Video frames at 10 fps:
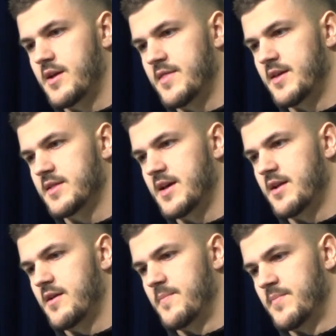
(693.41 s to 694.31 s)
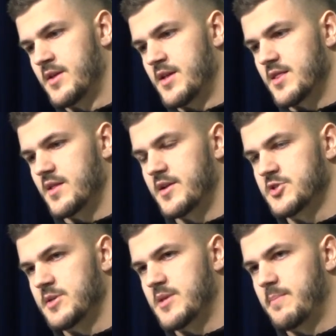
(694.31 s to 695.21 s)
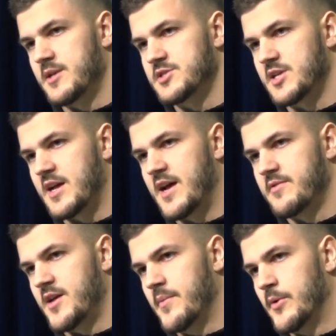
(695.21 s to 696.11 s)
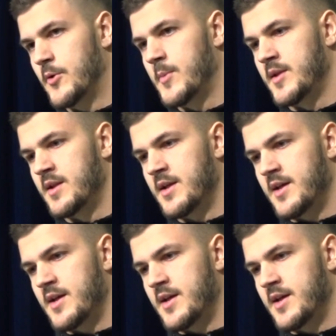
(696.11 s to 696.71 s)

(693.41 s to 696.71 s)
I think that um, the leadership that Mitch is going to have in that room and,